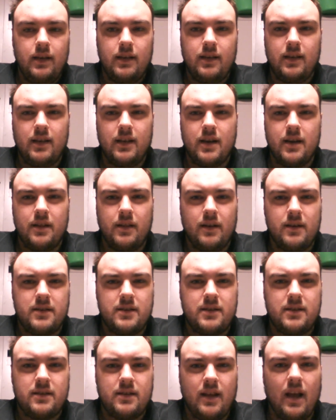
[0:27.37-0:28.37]

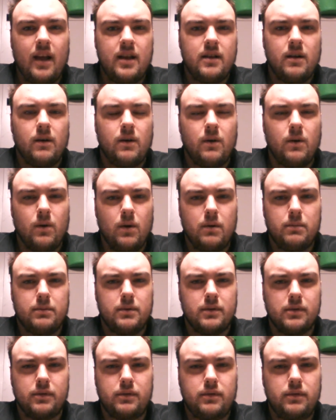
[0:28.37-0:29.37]
there's that
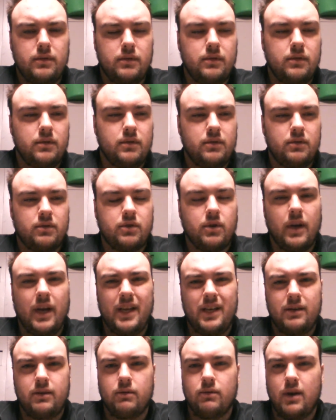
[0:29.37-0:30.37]
horrible
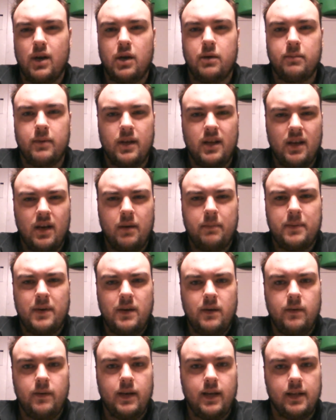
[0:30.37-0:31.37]
train derailment up in
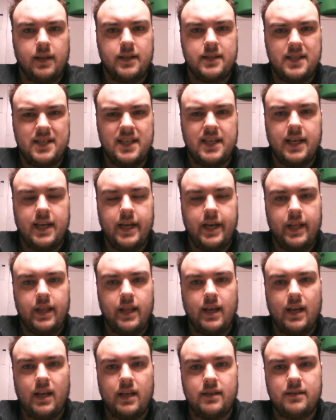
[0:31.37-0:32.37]
New England today
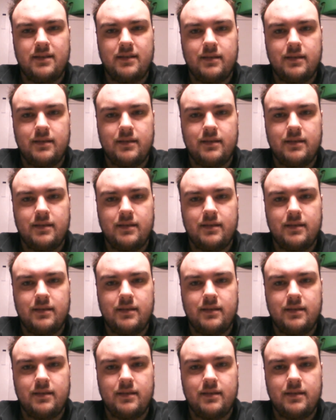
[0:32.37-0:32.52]
that,